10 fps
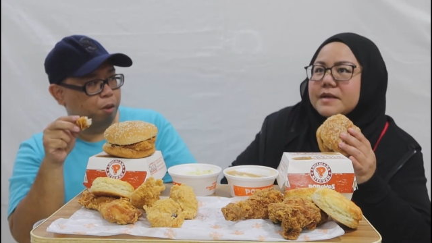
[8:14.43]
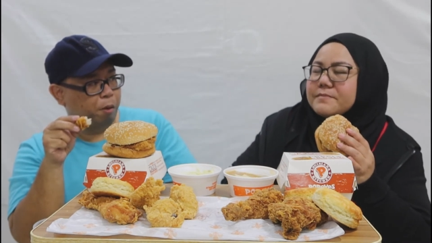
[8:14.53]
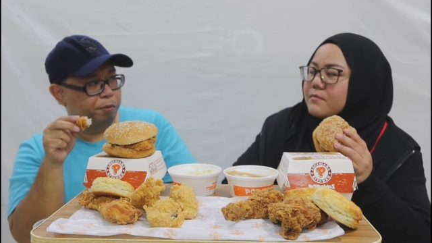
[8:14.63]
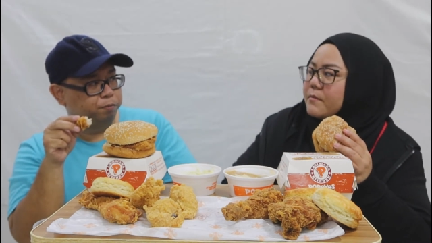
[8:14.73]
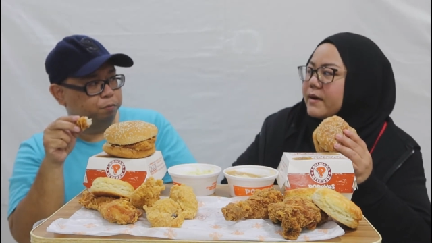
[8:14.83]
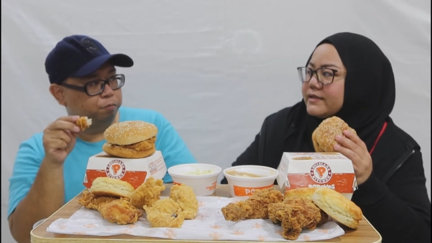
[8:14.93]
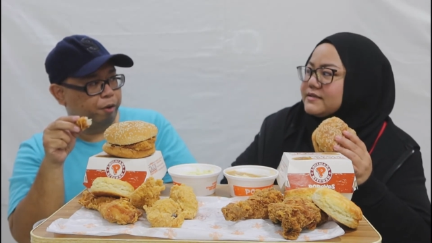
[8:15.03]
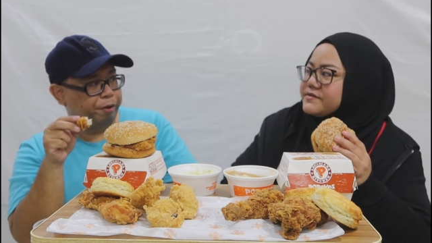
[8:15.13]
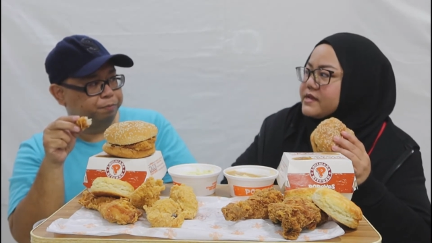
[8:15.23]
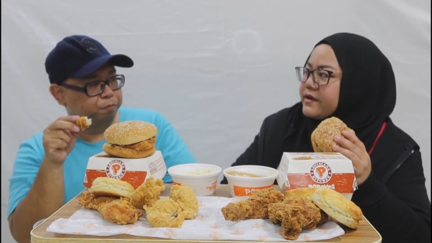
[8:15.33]
Speaker 1: a bit more
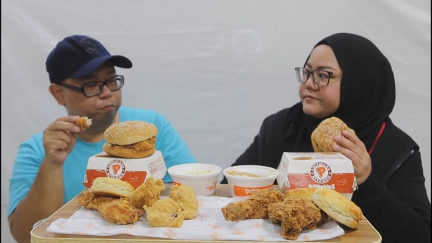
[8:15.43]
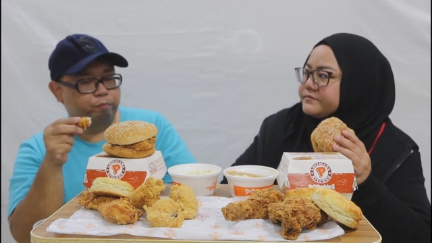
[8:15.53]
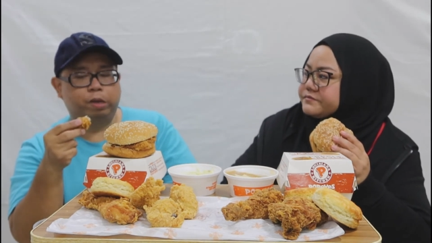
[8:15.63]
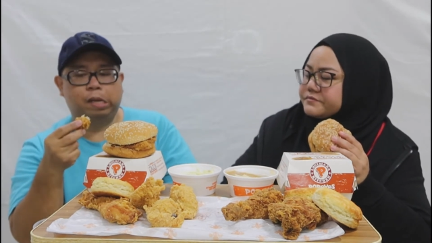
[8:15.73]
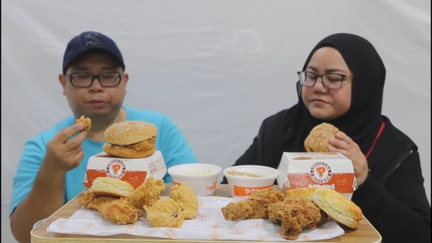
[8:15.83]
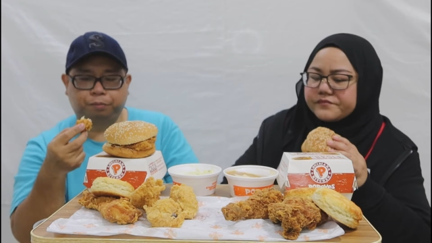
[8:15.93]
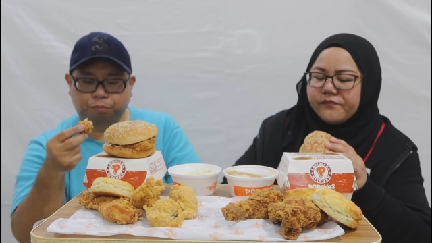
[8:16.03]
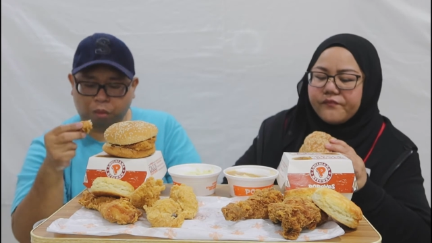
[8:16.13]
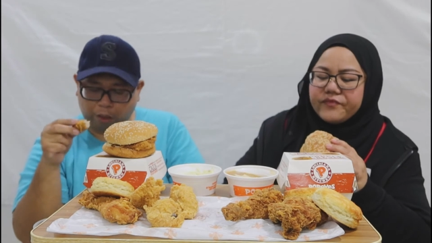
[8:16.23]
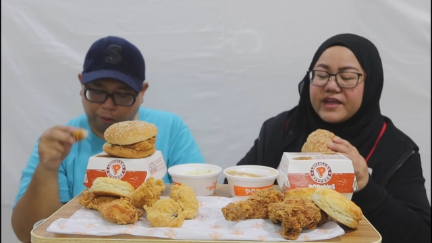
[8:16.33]
buttery
Speaker 2: mm-hmm.
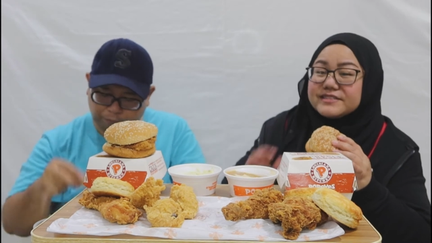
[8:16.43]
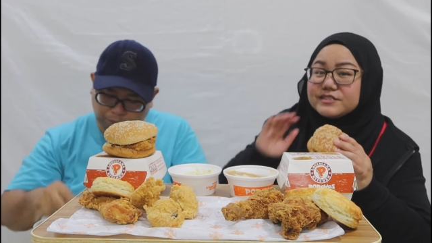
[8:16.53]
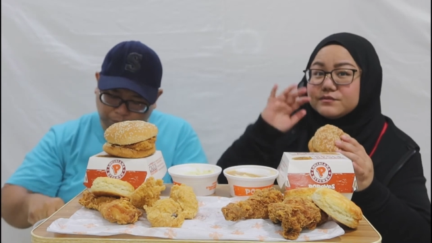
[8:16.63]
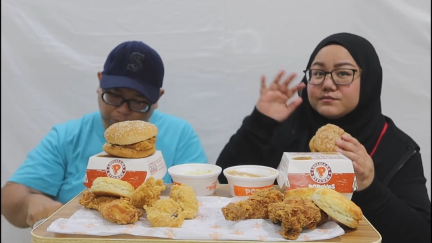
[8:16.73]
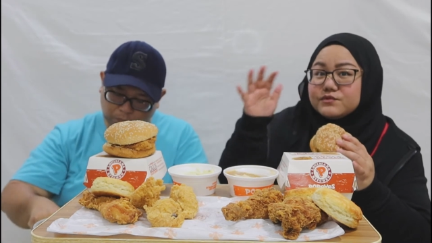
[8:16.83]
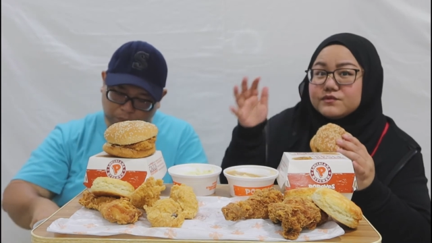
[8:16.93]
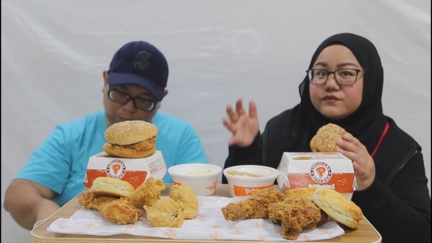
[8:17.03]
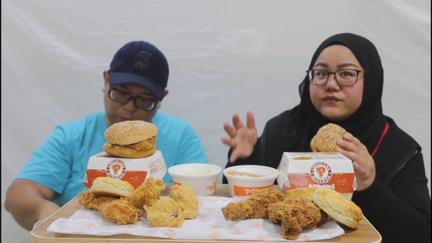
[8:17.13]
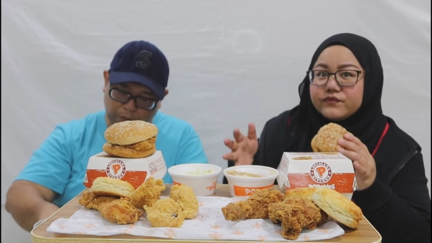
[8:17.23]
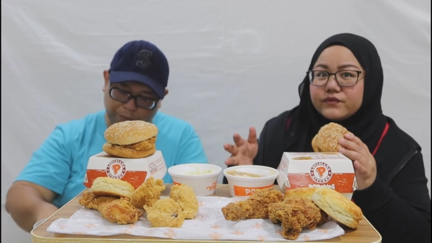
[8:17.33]
Speaker 1: and
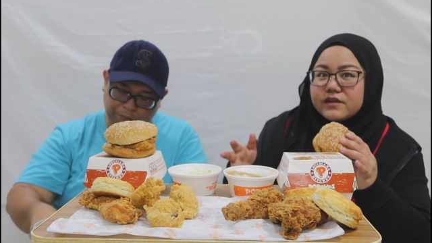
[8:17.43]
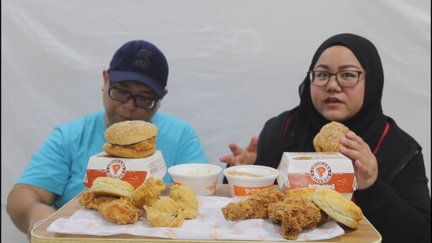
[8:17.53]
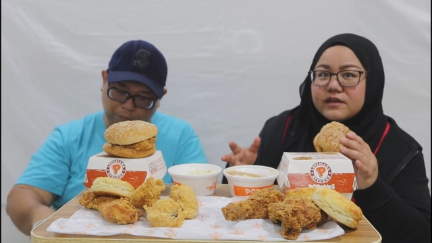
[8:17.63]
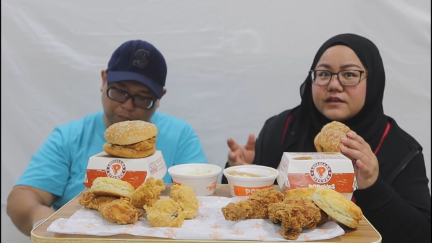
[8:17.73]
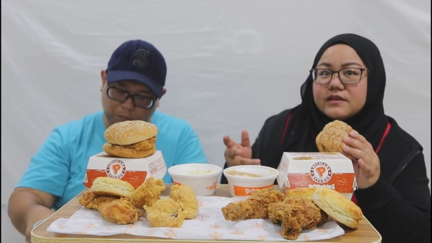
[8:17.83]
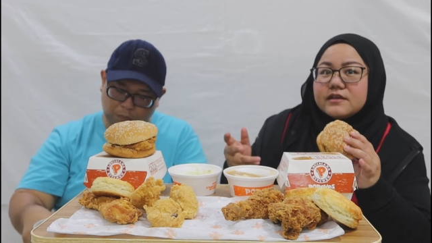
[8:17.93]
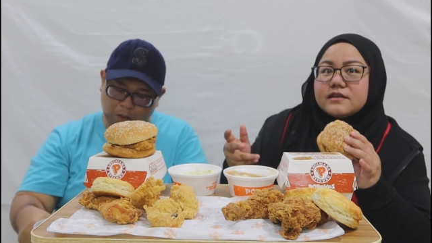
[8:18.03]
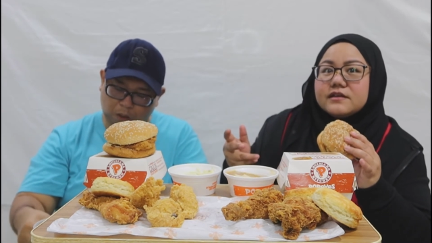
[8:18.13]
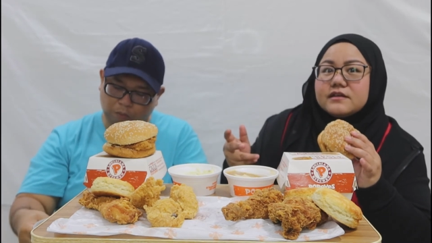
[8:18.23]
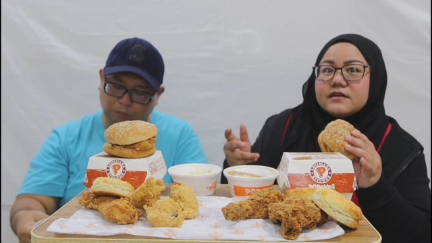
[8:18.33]
smooth.
Speaker 2: Mm-hmm.
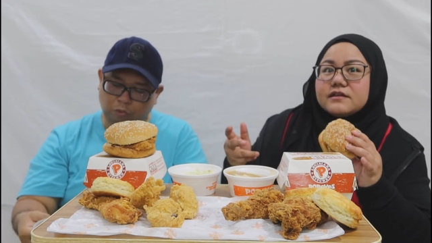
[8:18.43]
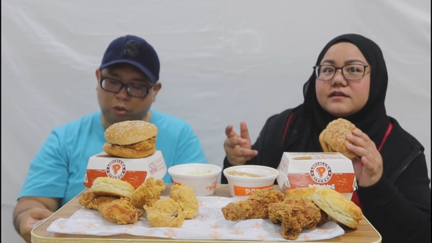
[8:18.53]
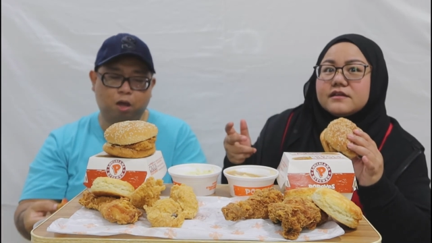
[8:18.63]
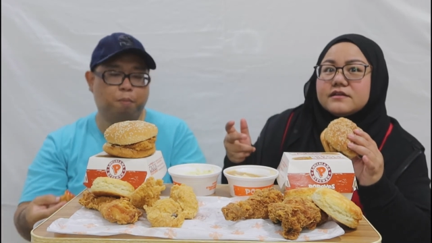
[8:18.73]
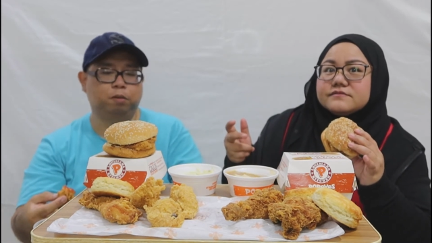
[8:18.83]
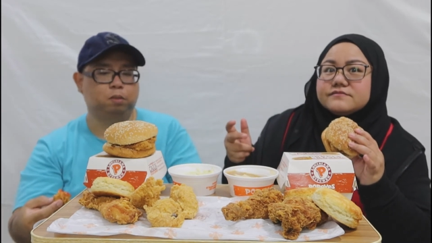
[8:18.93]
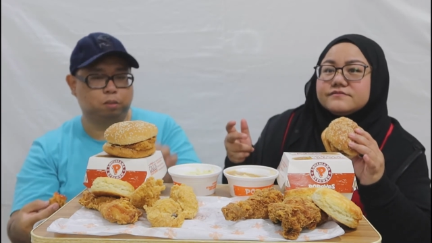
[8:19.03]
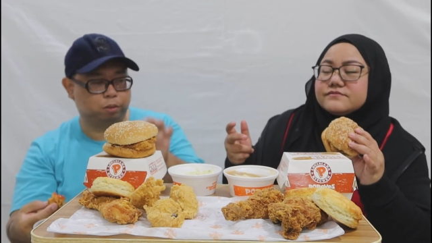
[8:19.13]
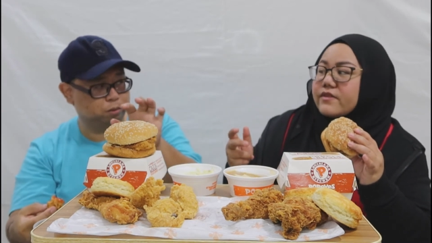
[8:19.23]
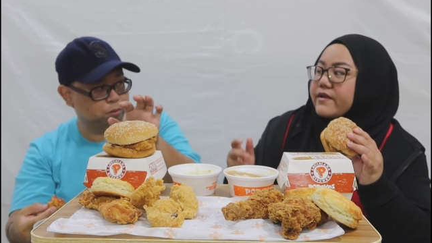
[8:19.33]
Okay, how about
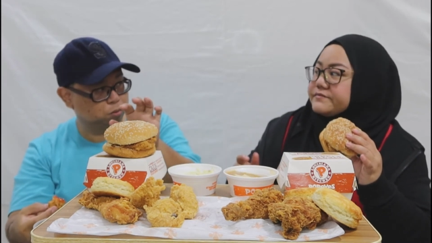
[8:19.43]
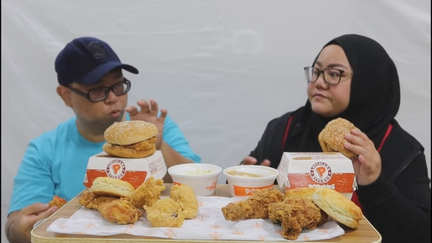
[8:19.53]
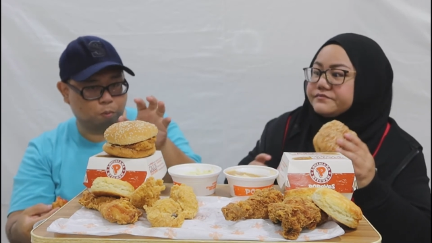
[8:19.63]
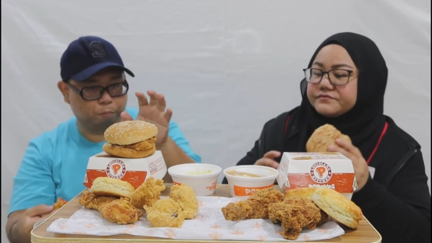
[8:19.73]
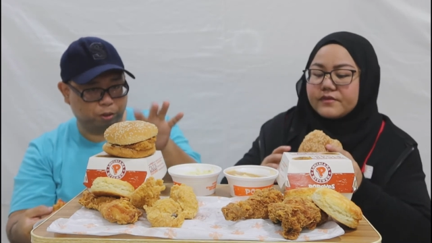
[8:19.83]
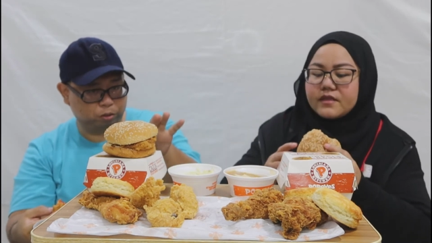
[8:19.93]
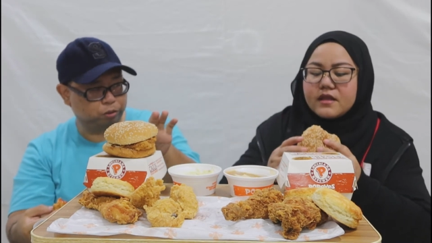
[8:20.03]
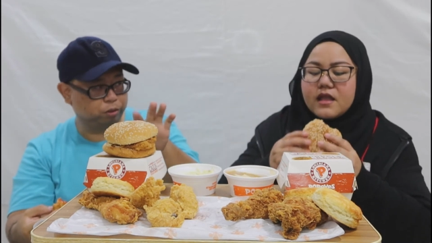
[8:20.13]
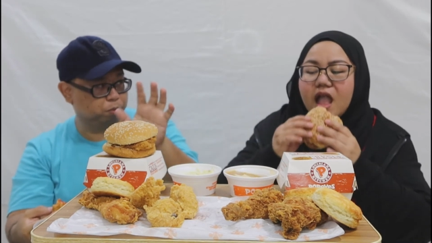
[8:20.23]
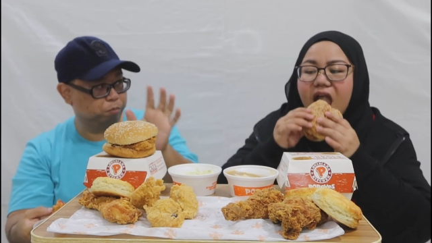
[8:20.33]
this one? To compare
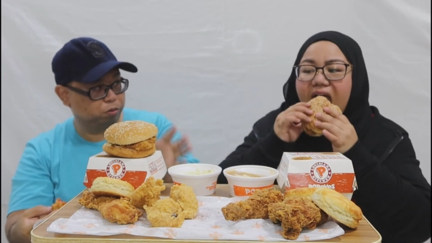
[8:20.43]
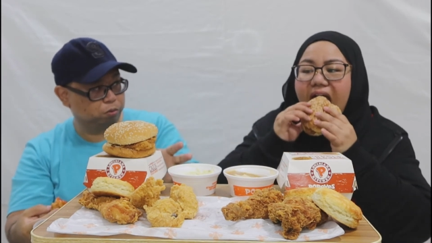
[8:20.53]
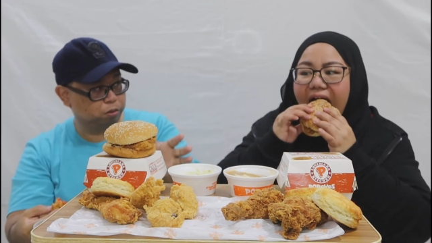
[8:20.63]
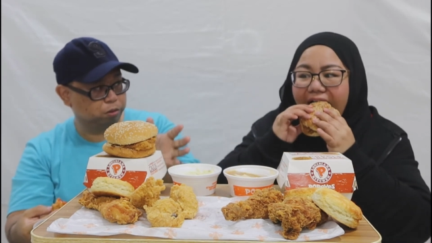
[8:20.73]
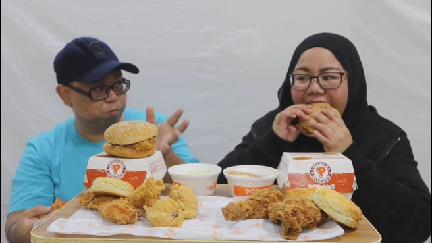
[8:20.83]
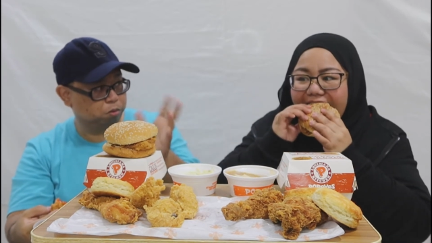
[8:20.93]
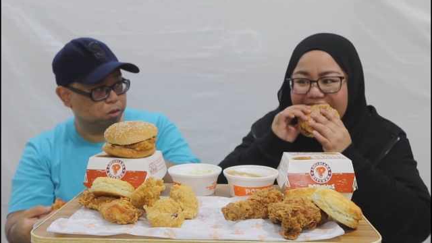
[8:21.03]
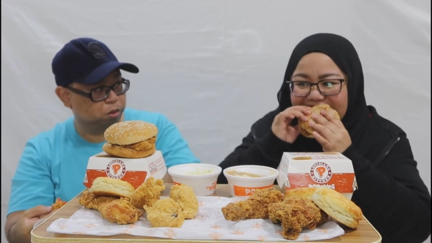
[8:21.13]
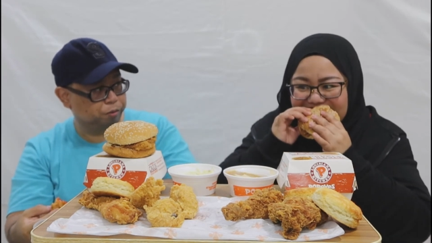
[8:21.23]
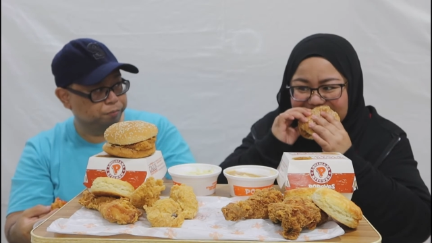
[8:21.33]
this one and McDonald's and
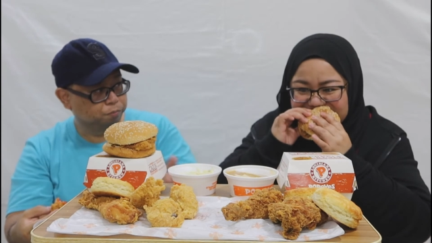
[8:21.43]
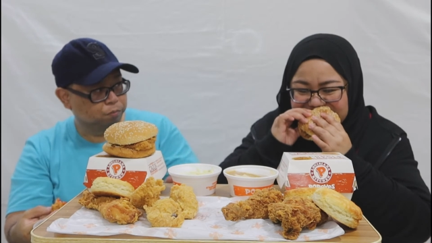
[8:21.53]
Burger King,